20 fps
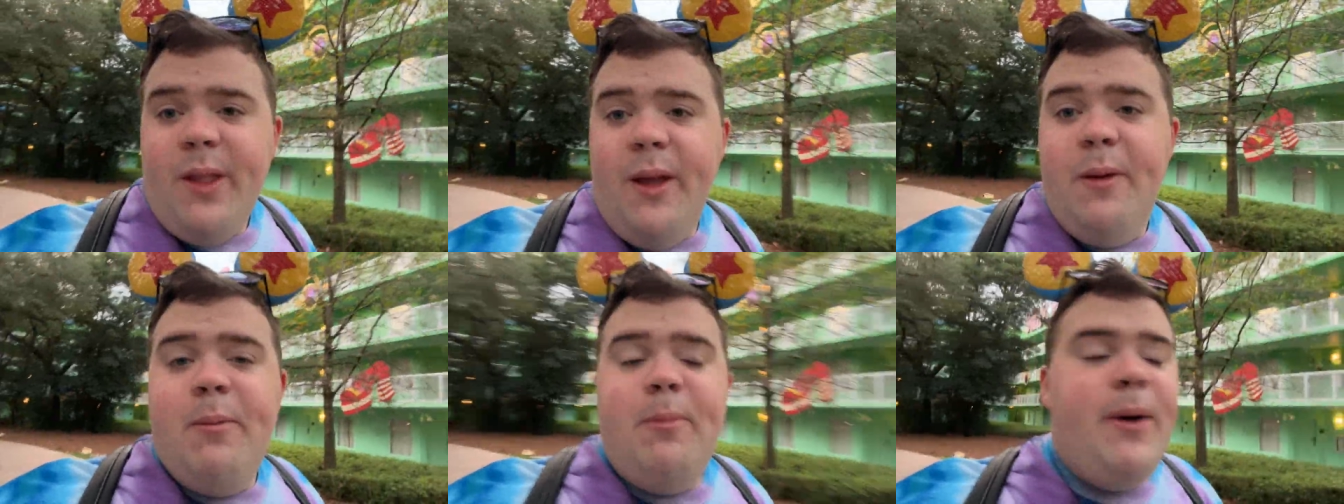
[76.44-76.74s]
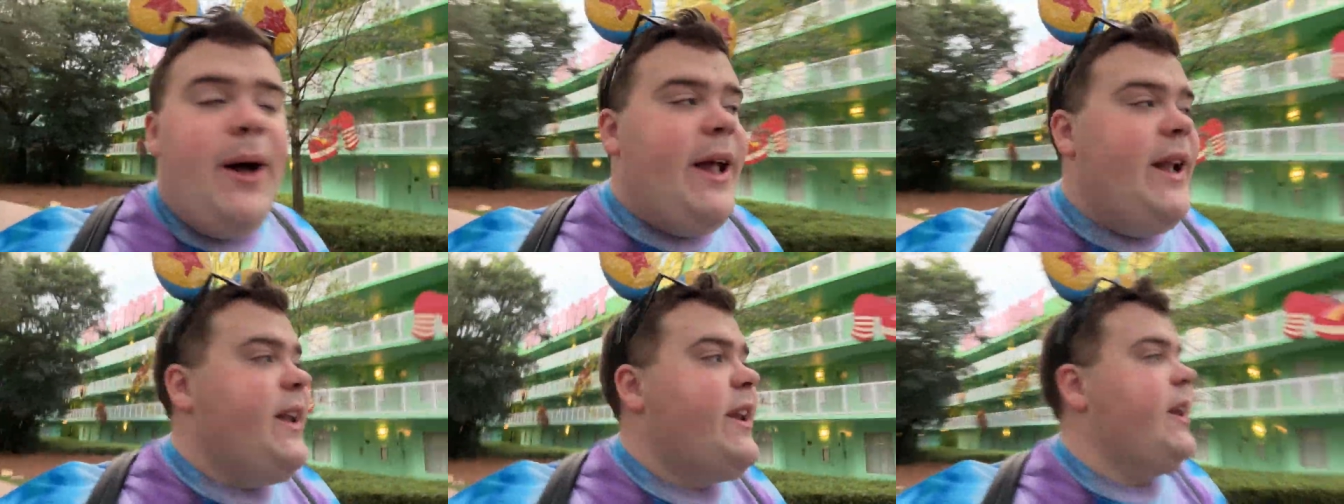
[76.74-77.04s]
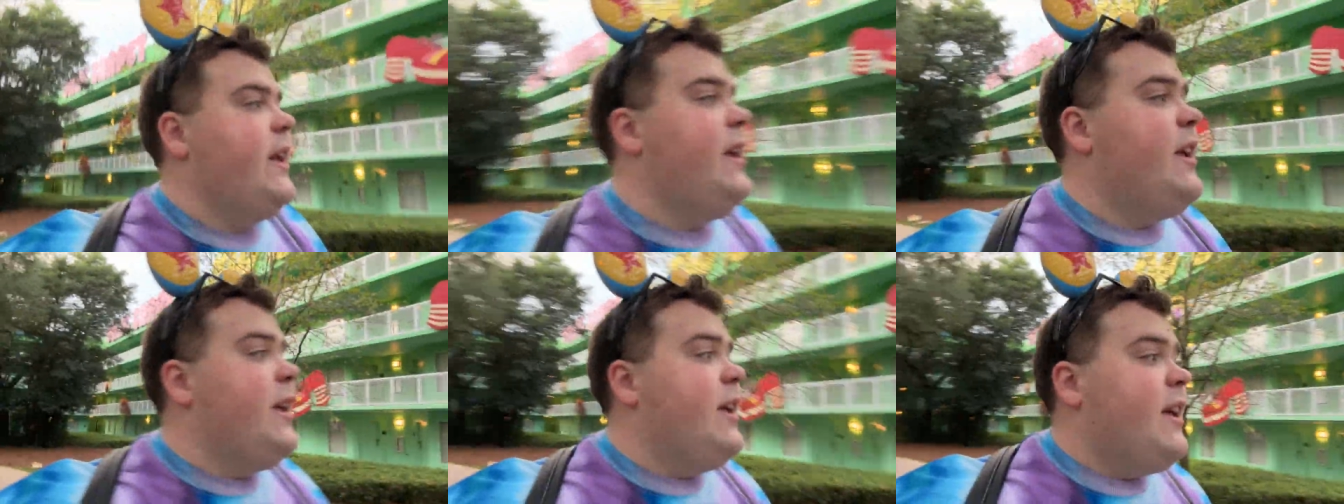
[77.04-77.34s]
But
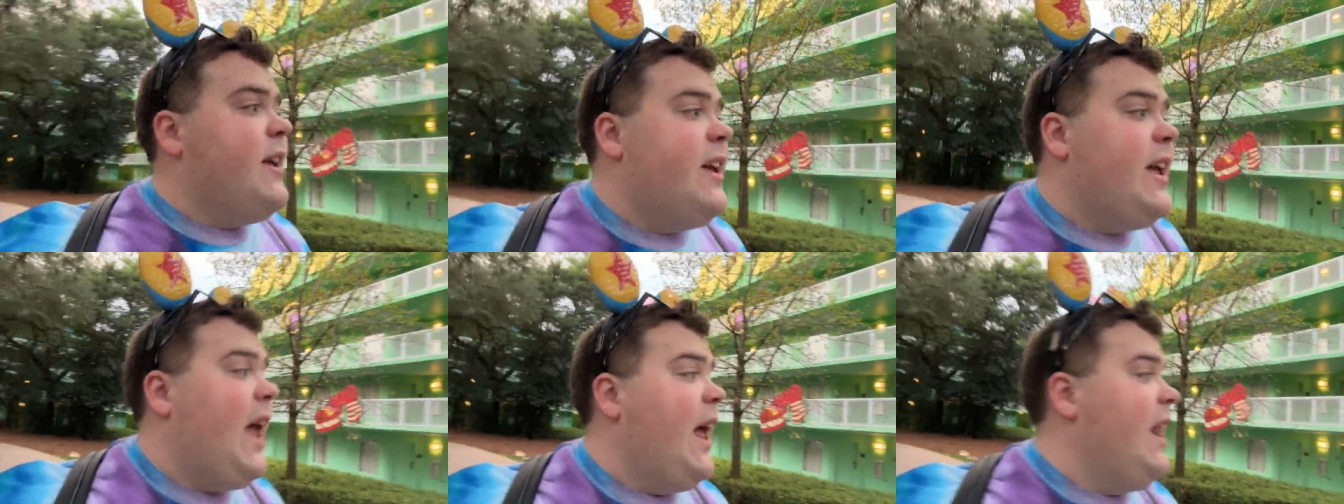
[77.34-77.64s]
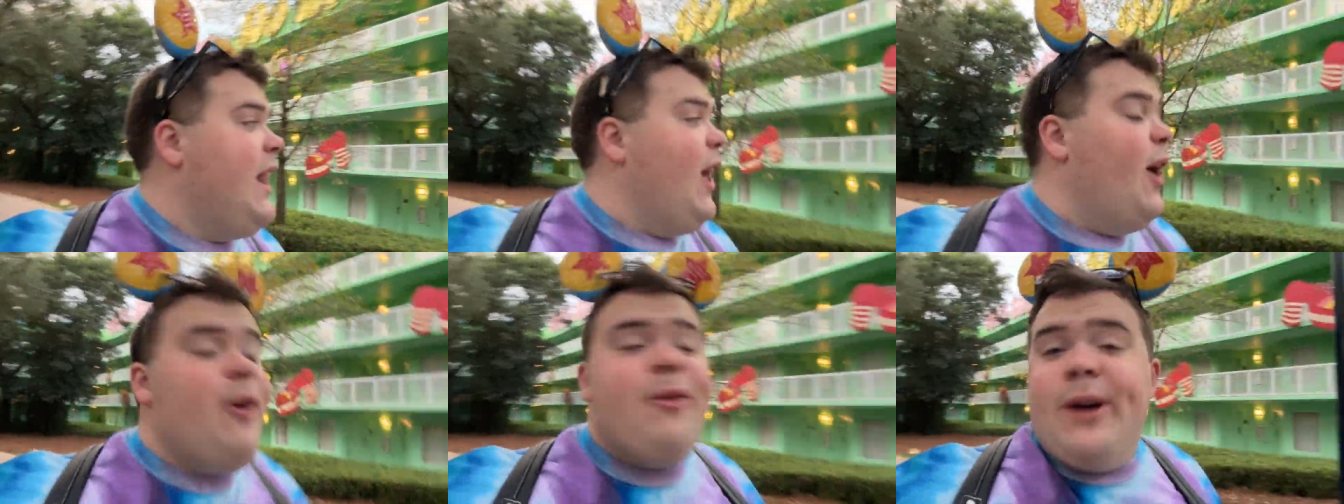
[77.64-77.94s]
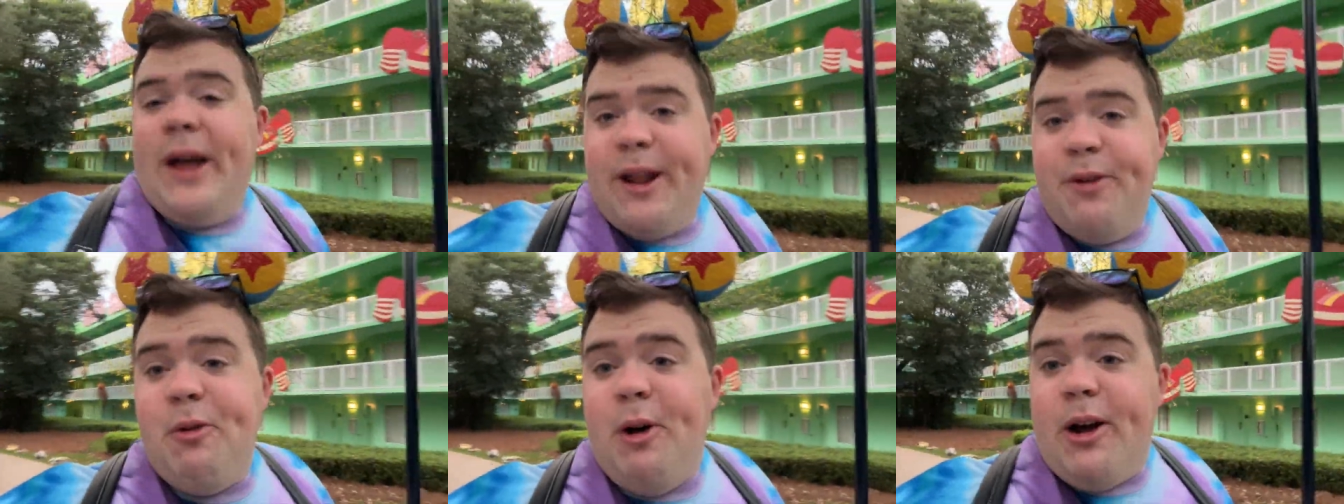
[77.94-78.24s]
hello
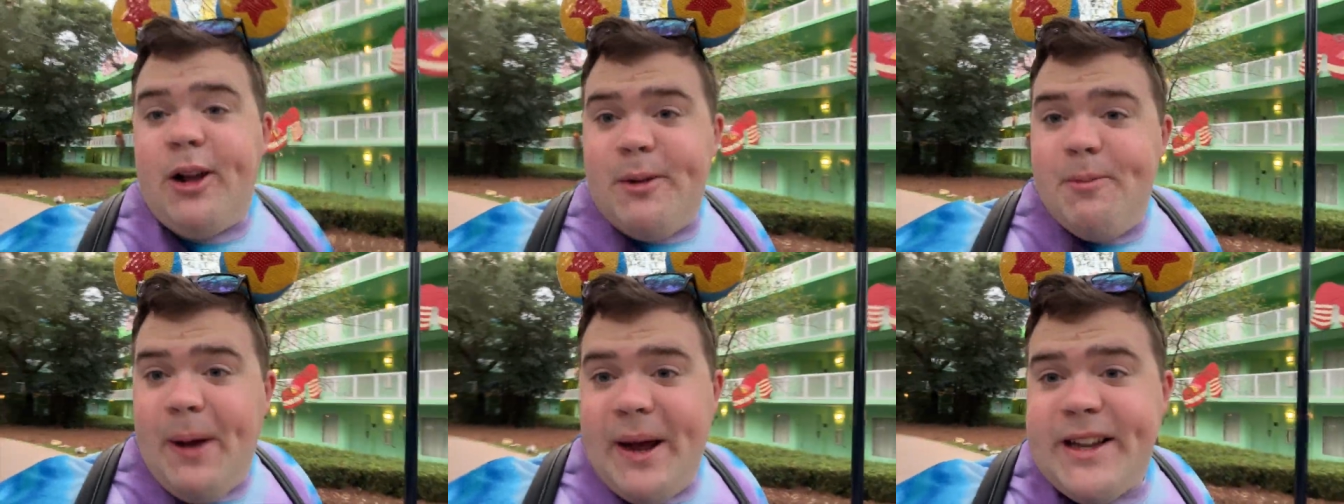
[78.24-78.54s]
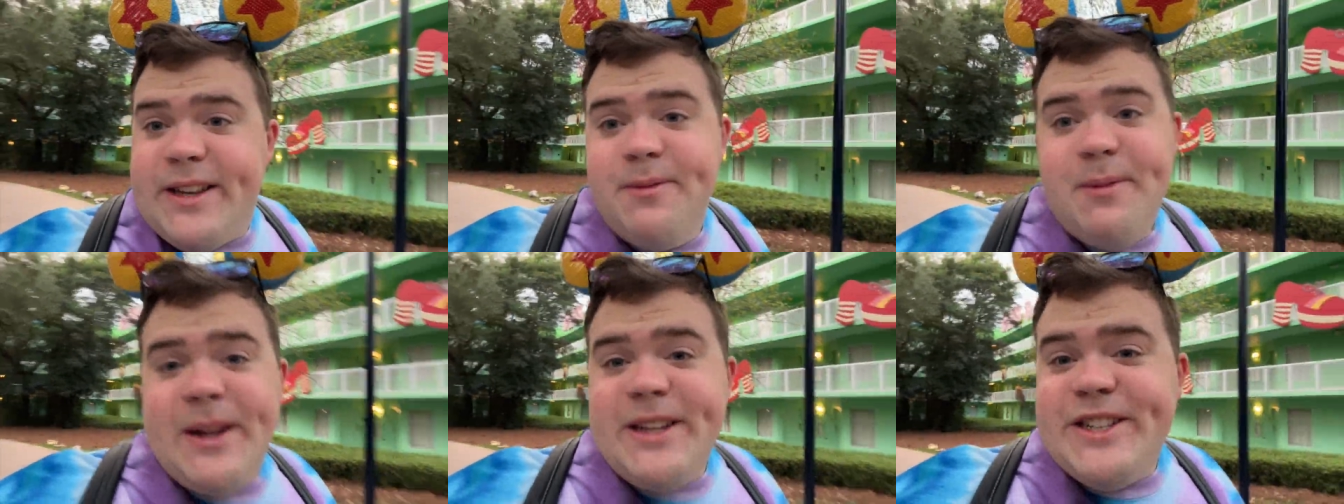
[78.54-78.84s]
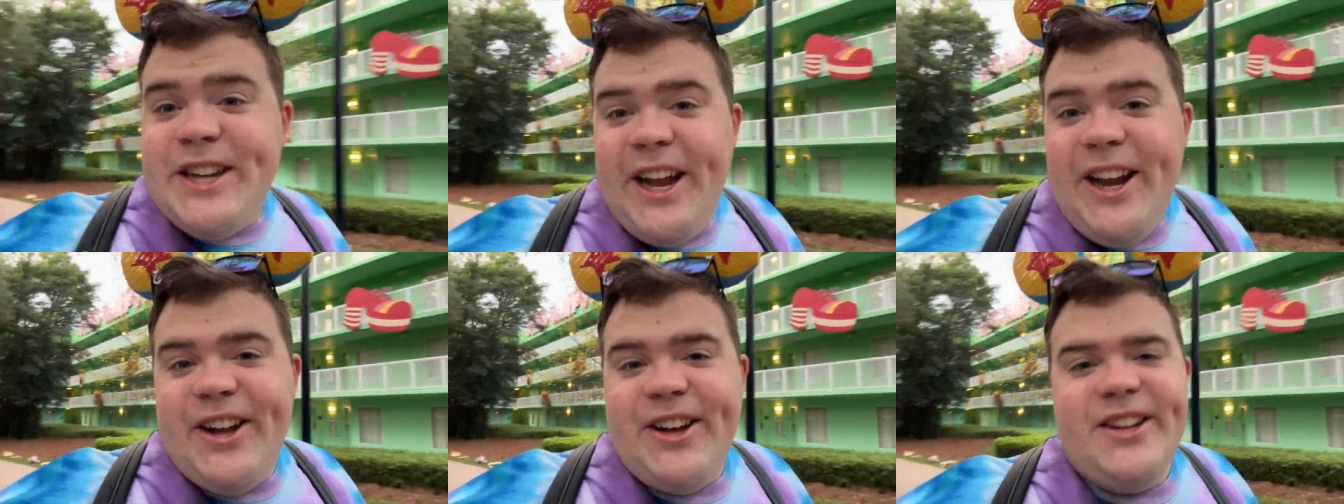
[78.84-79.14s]
and welcome back to my
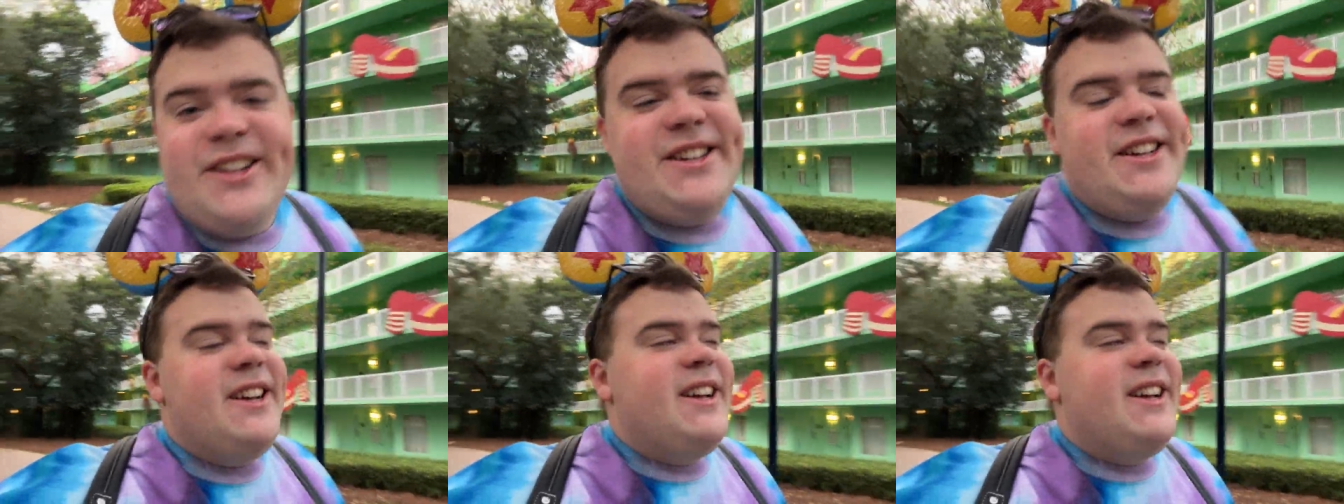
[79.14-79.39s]
channel.